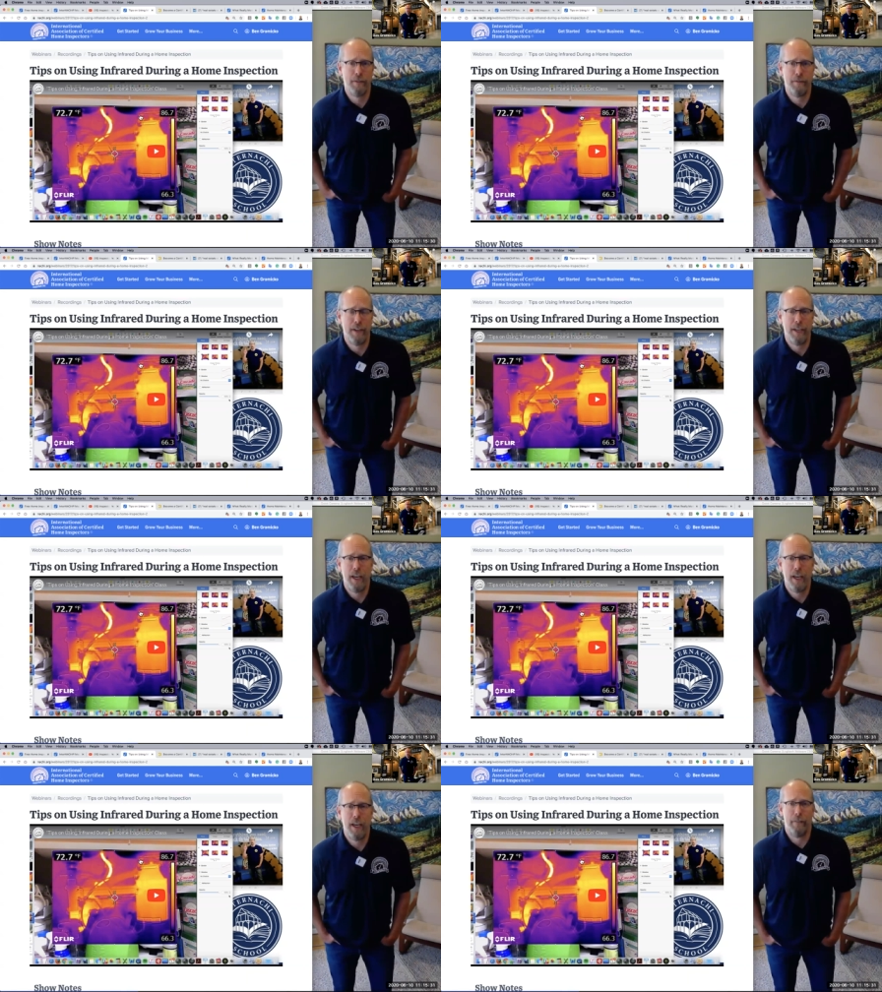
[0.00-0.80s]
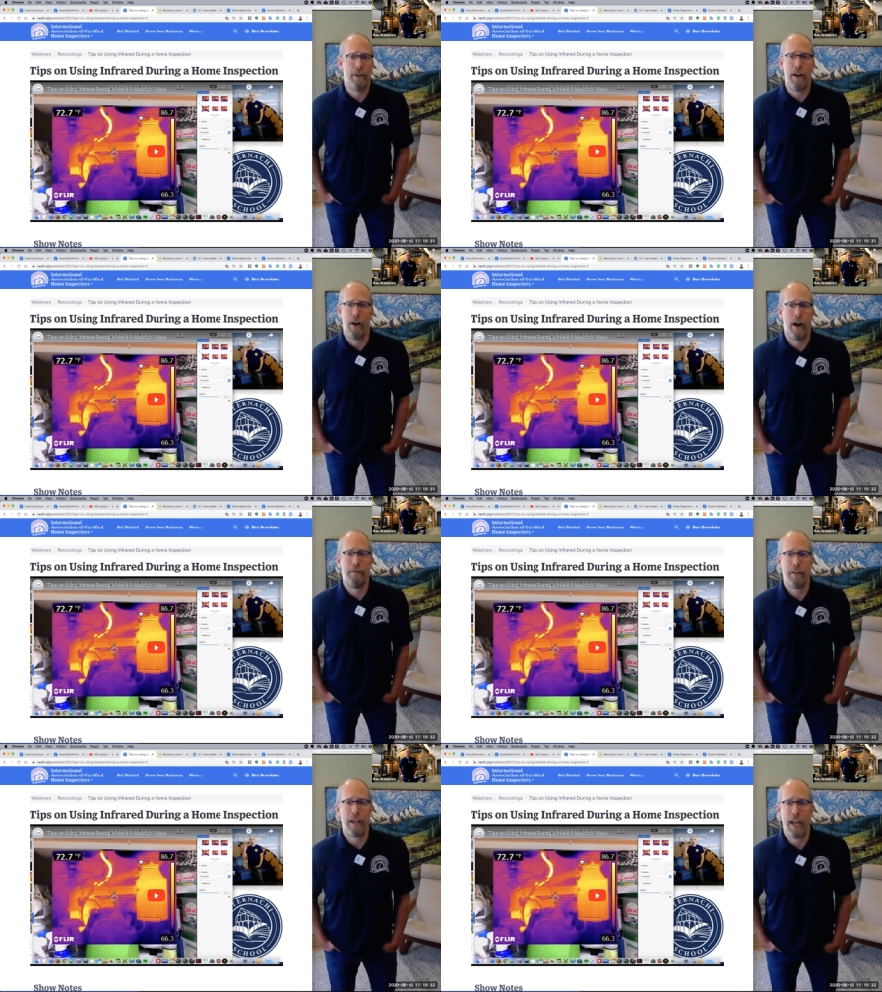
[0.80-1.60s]
fee if you're not
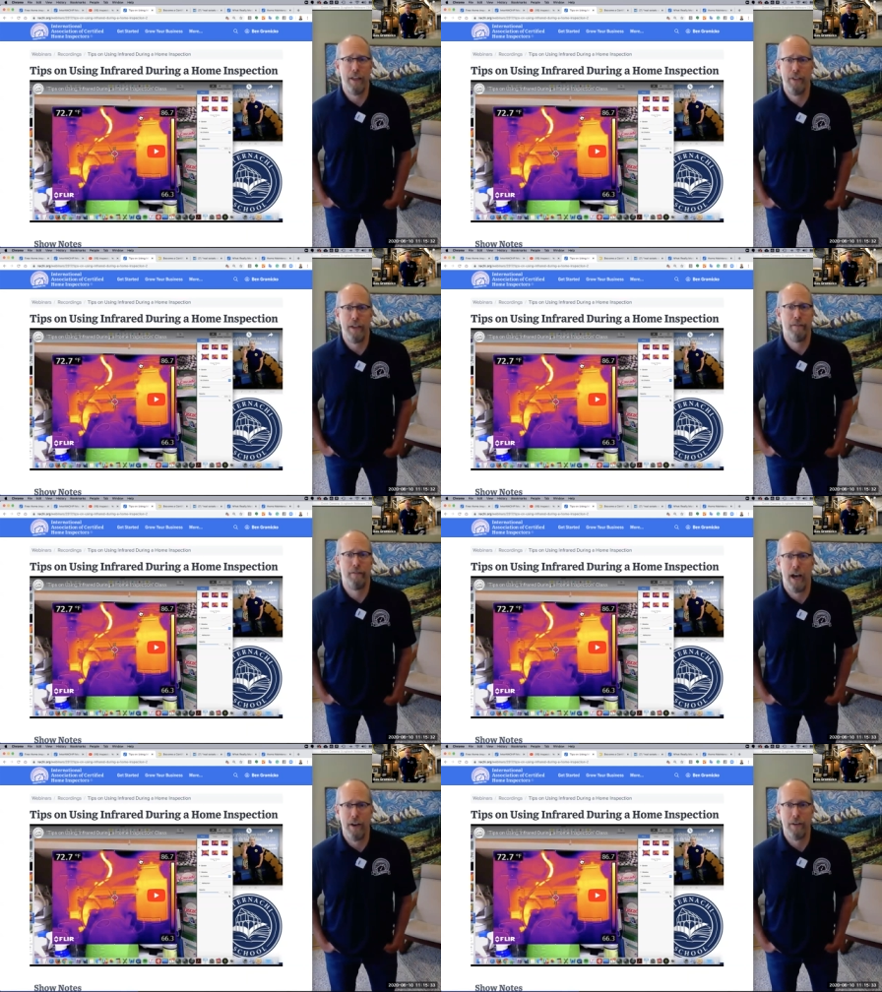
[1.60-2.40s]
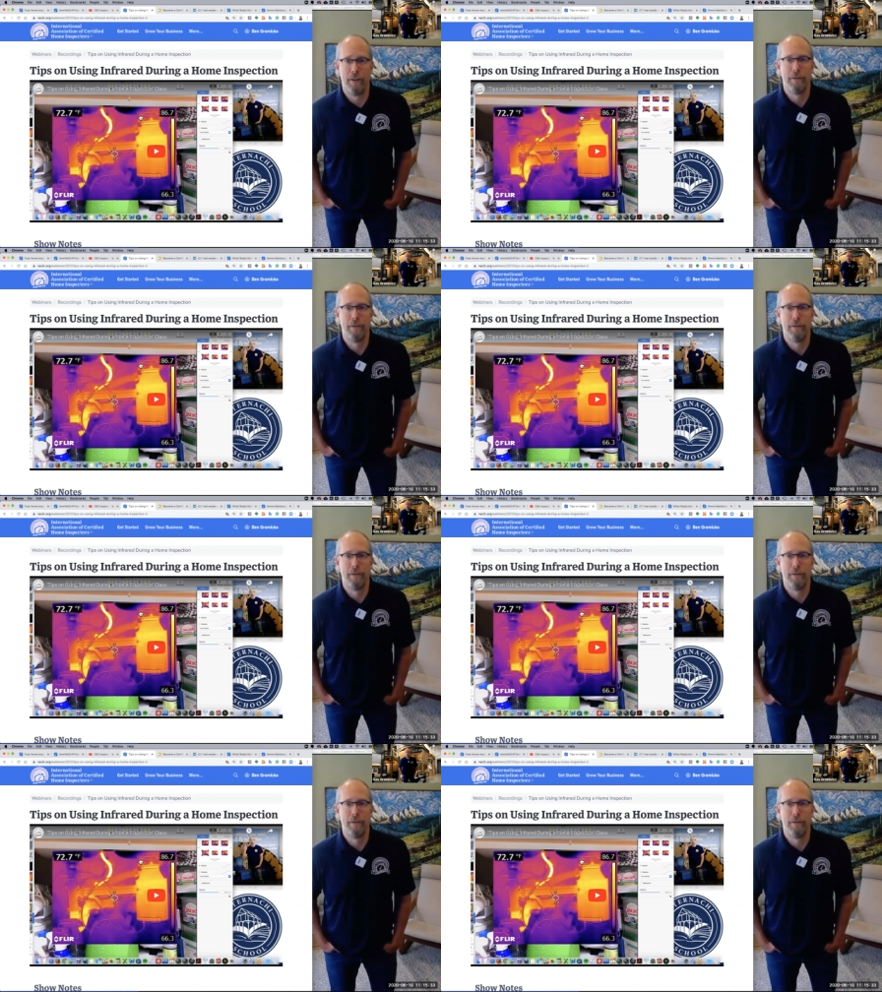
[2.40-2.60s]
offering anything of value.